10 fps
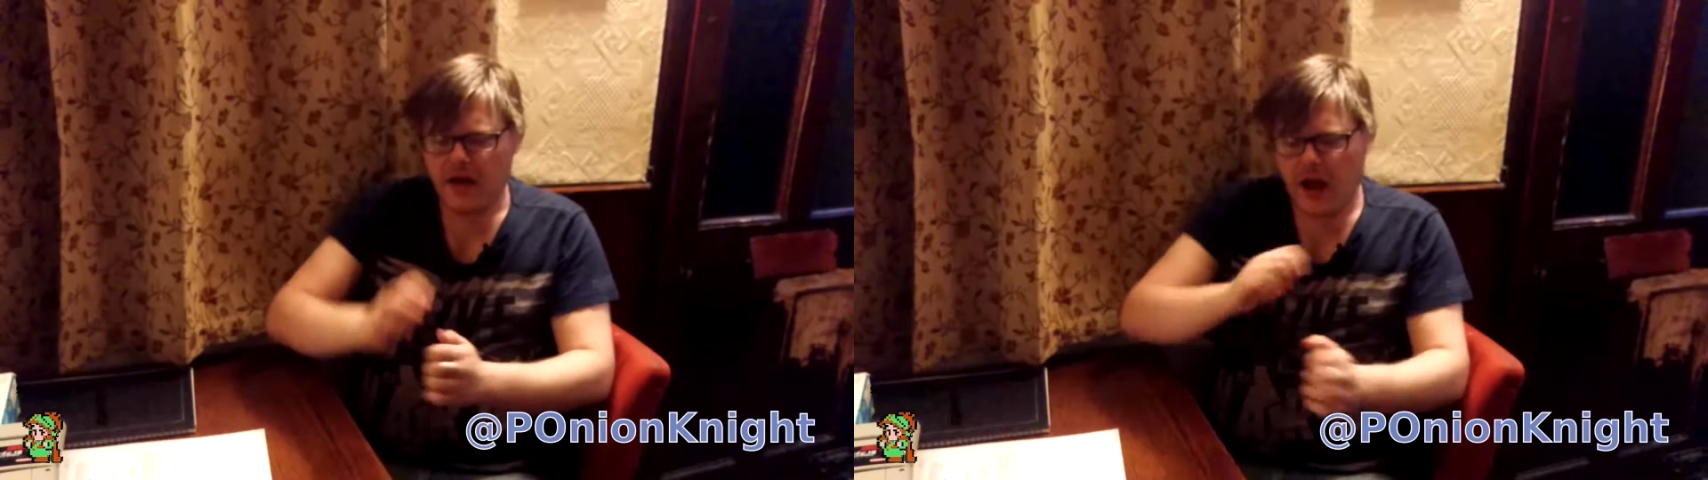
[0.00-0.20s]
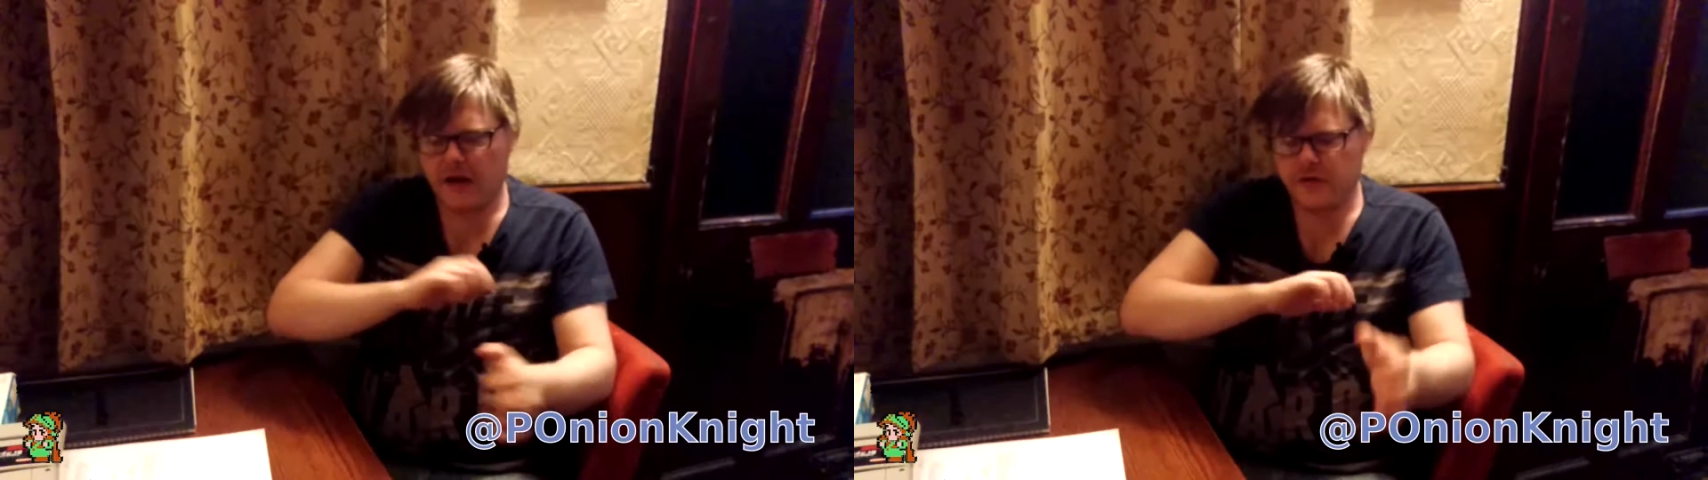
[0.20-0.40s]

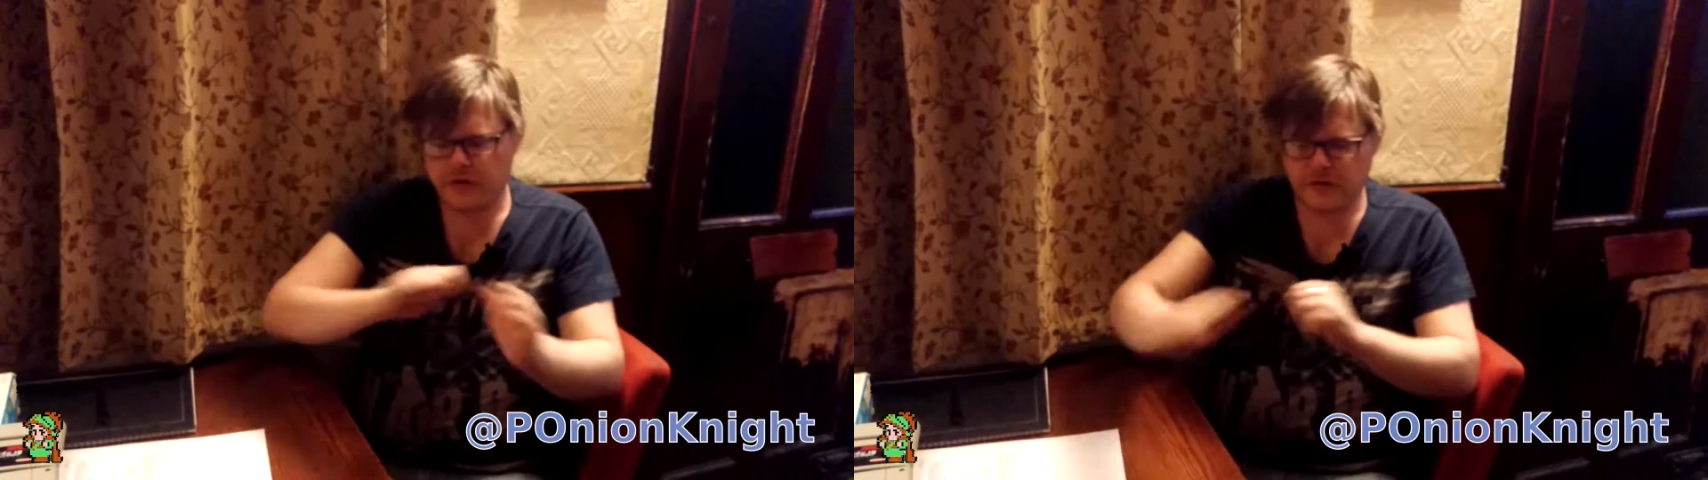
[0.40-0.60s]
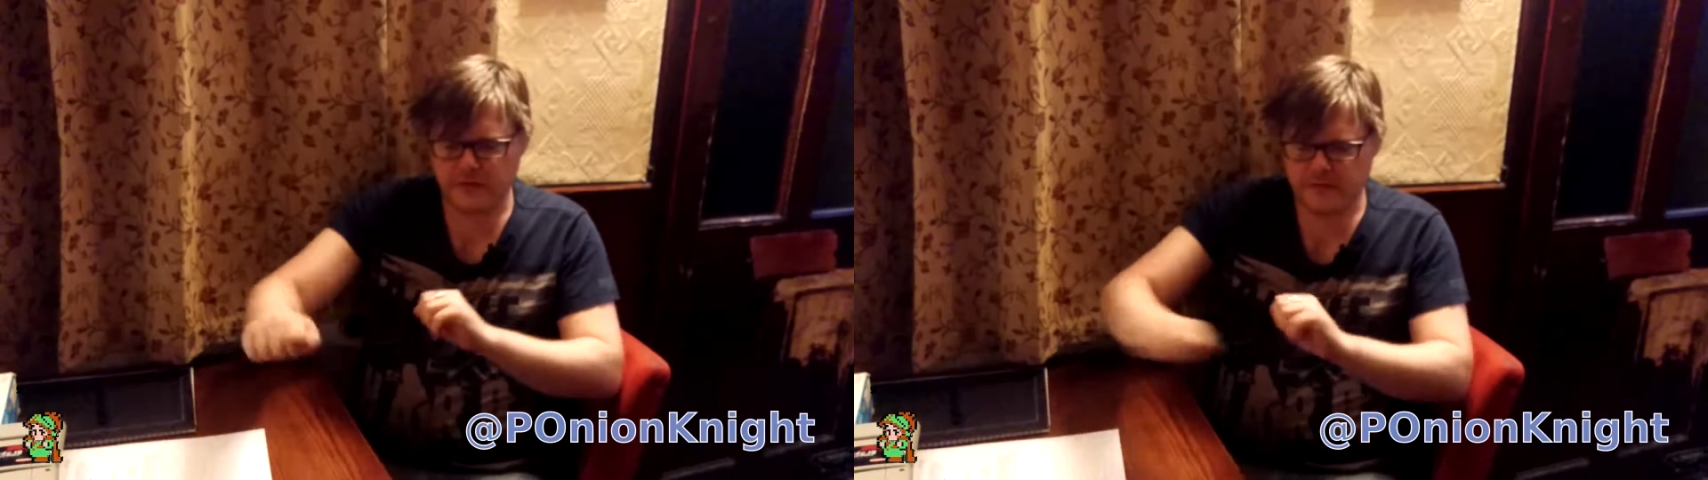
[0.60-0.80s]
and you
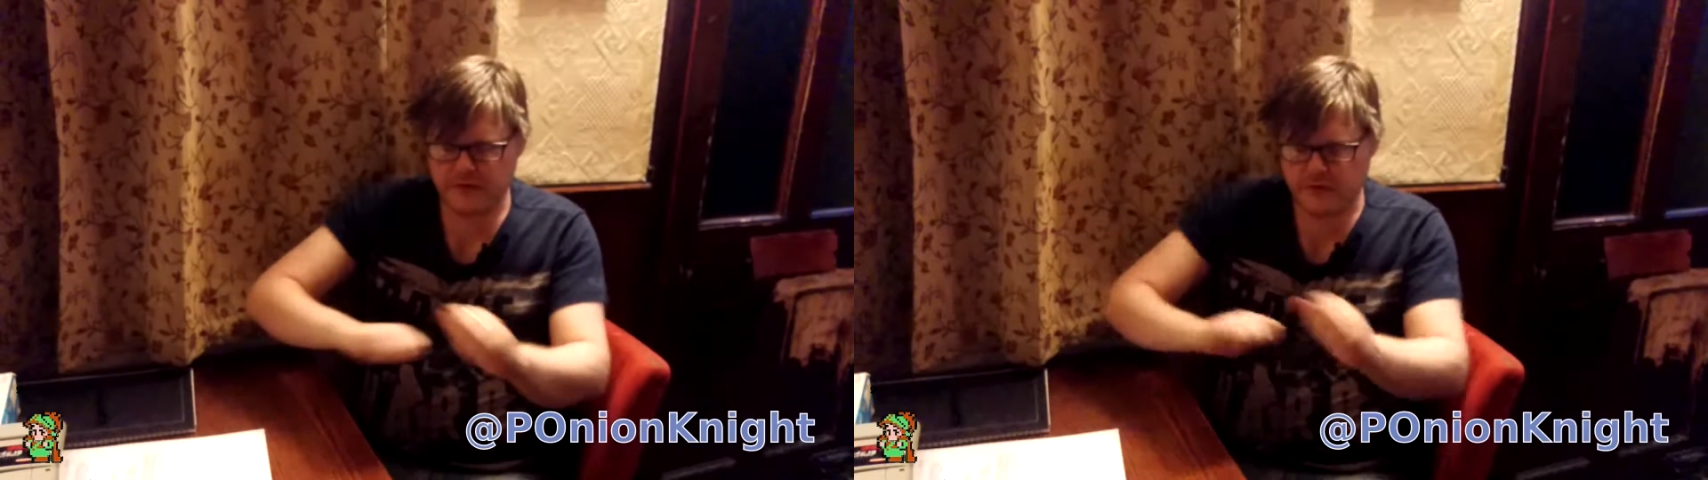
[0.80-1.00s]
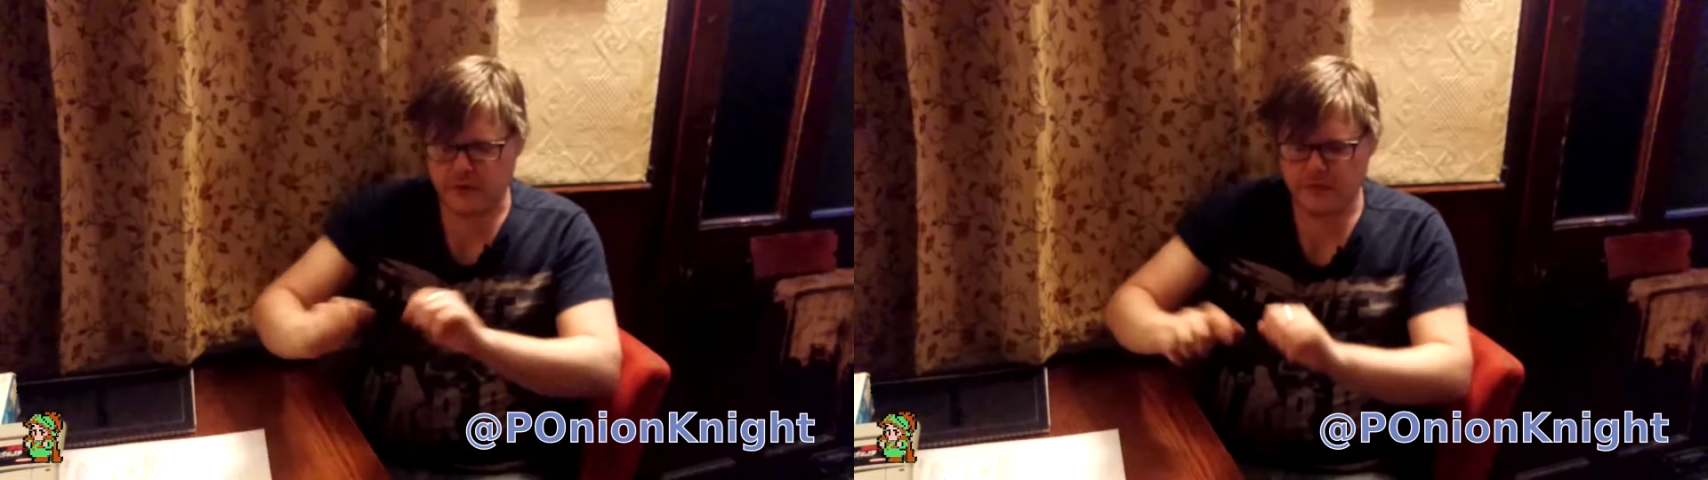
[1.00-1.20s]
can
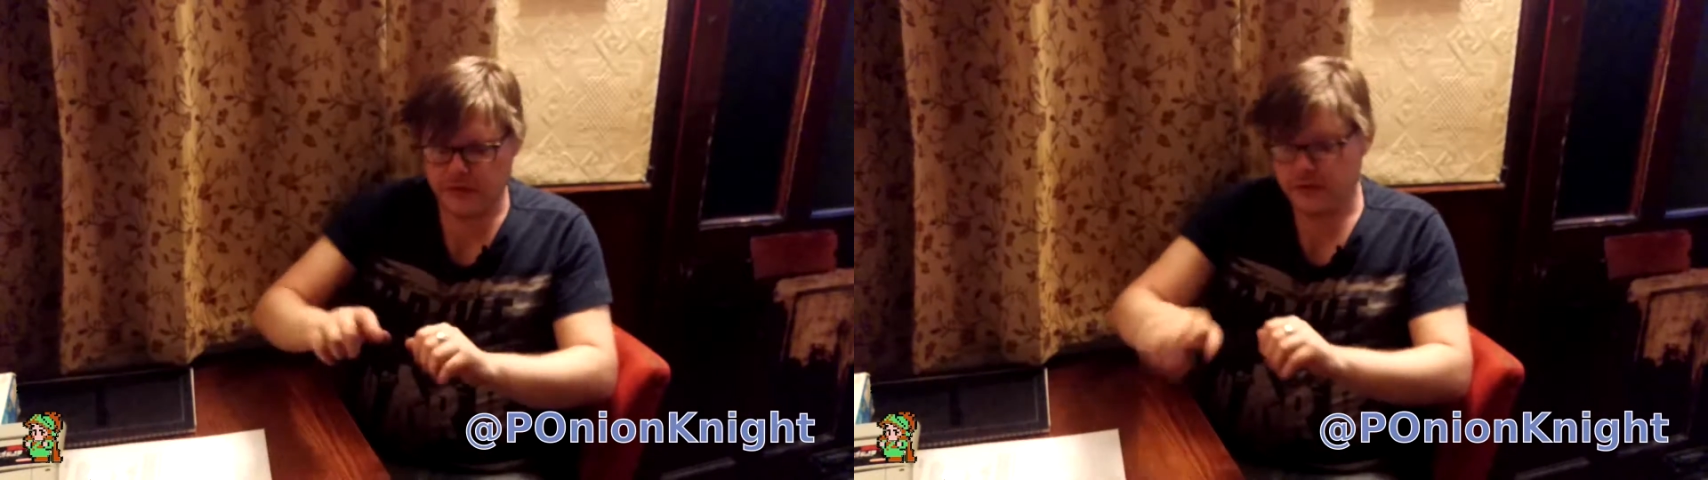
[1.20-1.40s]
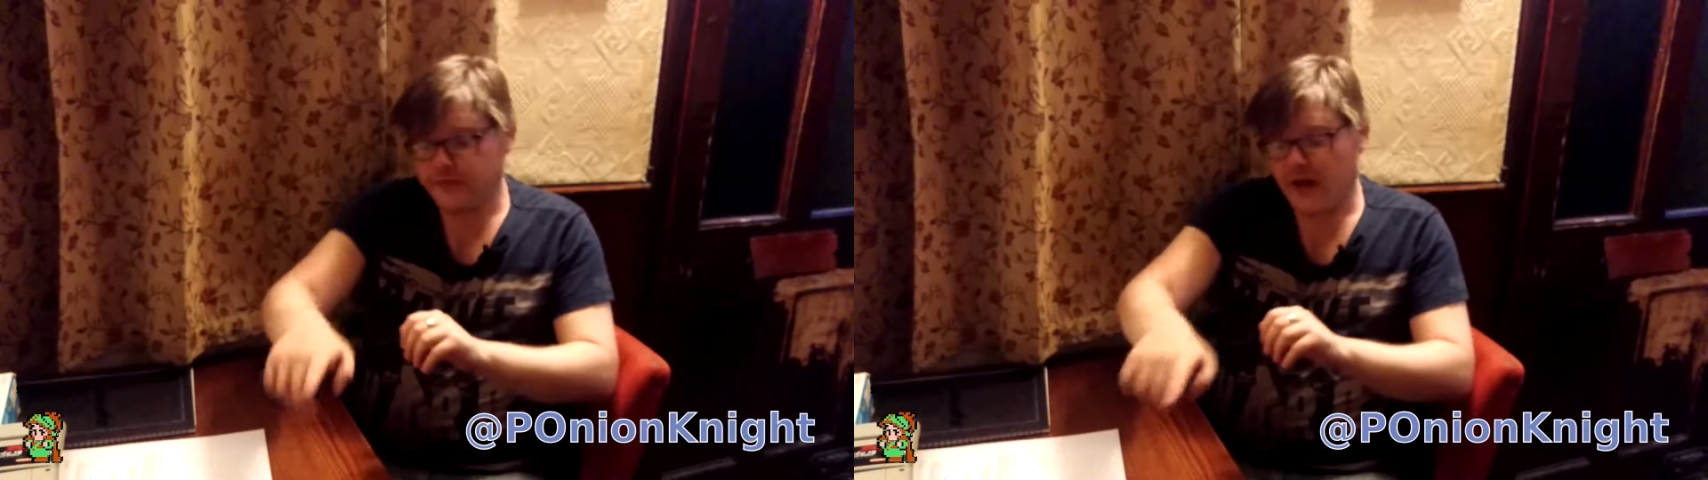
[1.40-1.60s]

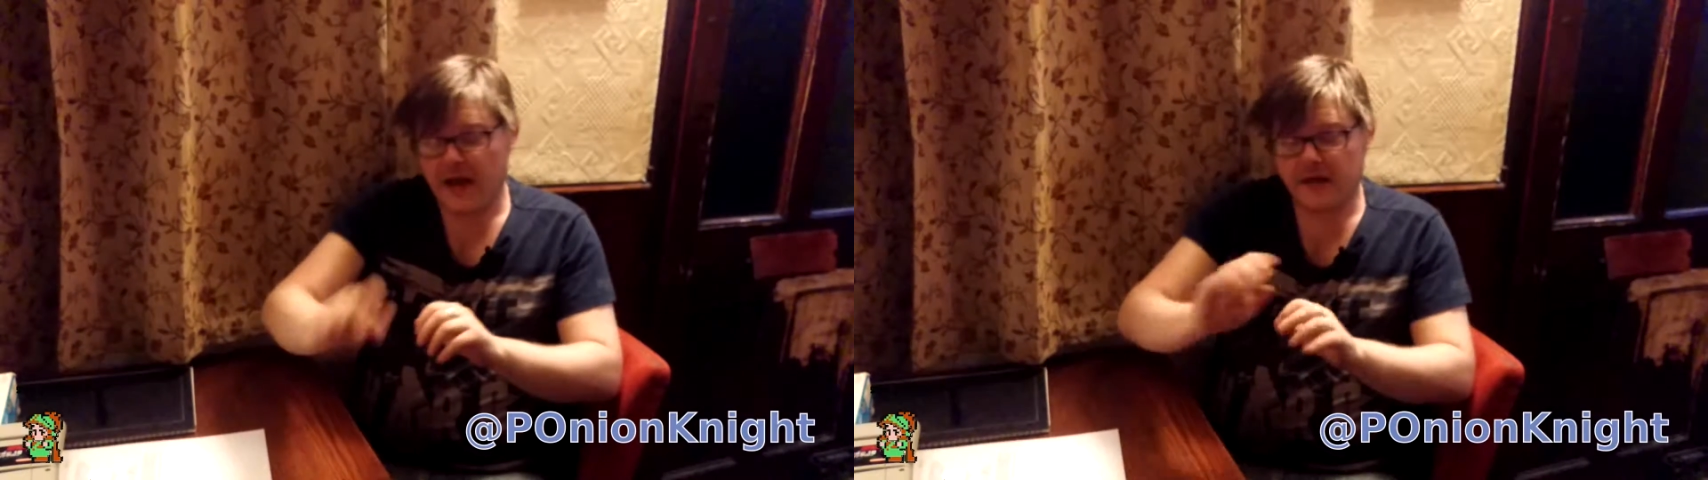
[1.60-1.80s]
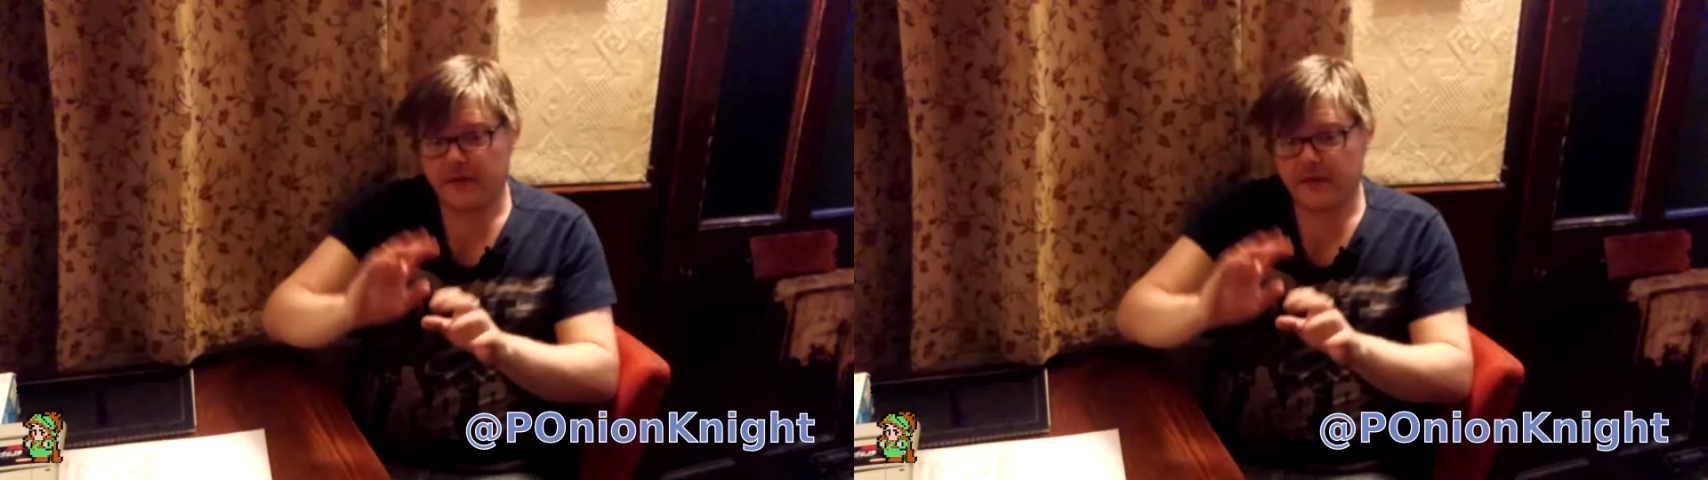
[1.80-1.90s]
use the